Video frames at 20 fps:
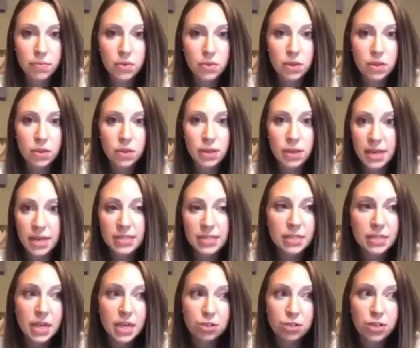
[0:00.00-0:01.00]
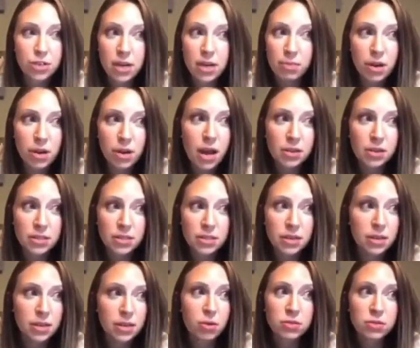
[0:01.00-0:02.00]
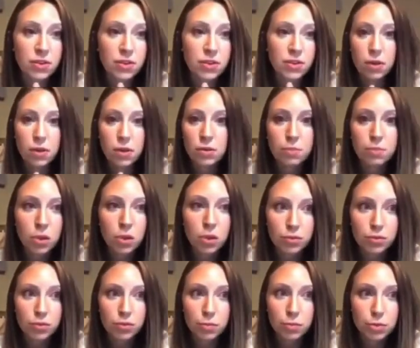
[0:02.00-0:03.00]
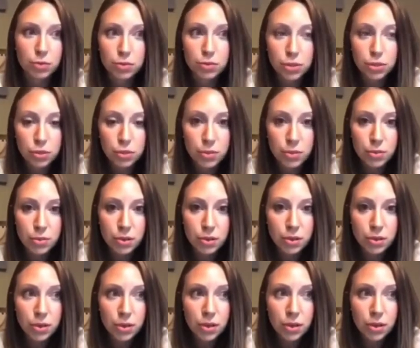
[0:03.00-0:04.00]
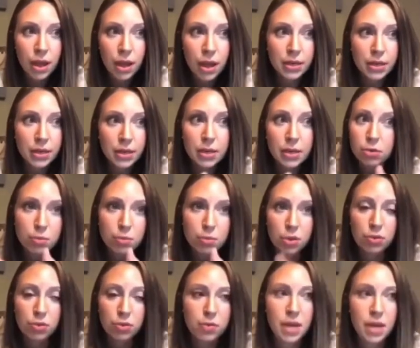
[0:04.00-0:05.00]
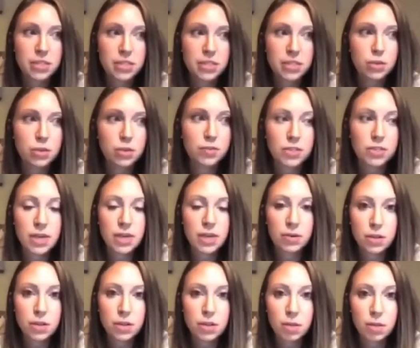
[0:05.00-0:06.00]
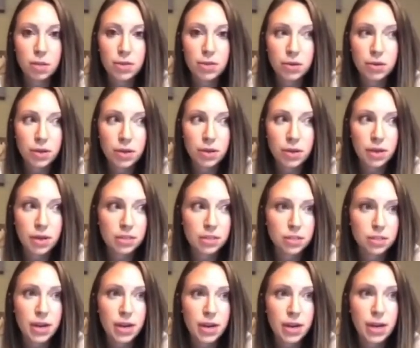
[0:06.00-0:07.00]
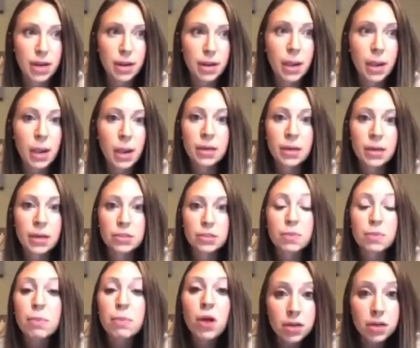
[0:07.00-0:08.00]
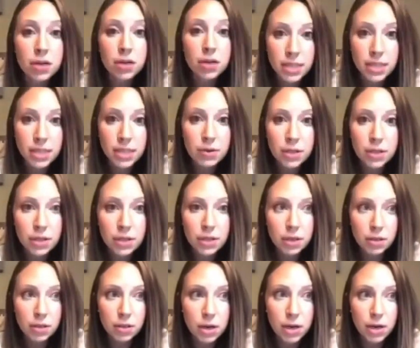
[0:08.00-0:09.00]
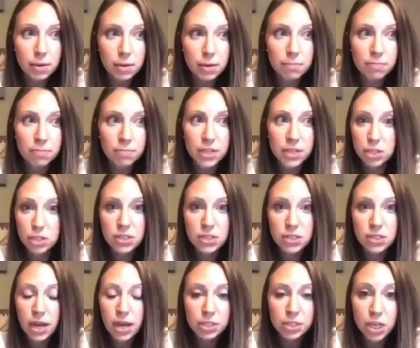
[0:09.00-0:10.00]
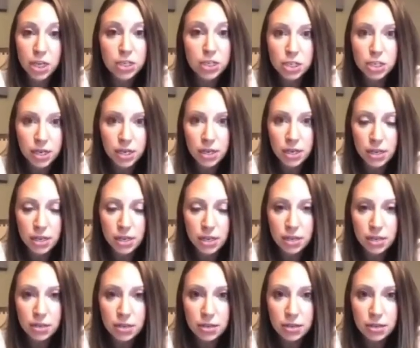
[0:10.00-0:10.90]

Like I said, Dr. Cameron Kyle Seidel's video was pulled from YouTube, and he was pulled from the ICU for sounding the alarm and going against the grain. So people are sounding the alarm. It's just not changing anything,